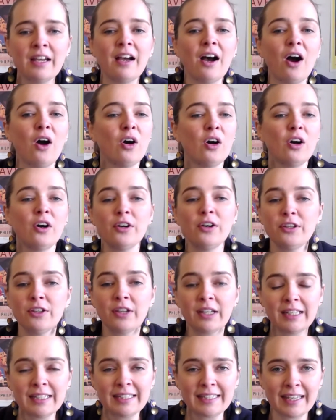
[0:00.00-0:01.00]
or you can
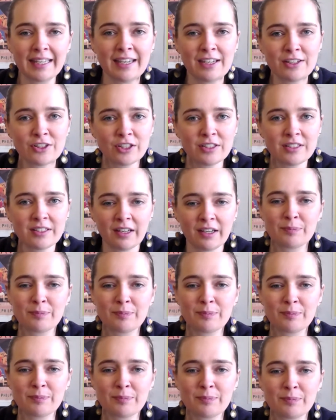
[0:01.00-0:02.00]
engage a tax
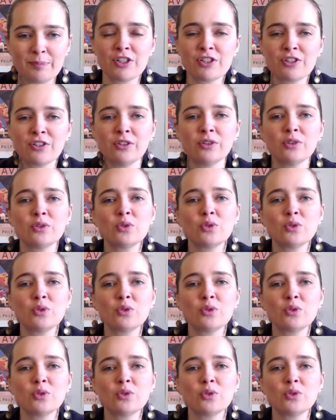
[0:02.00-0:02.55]
professional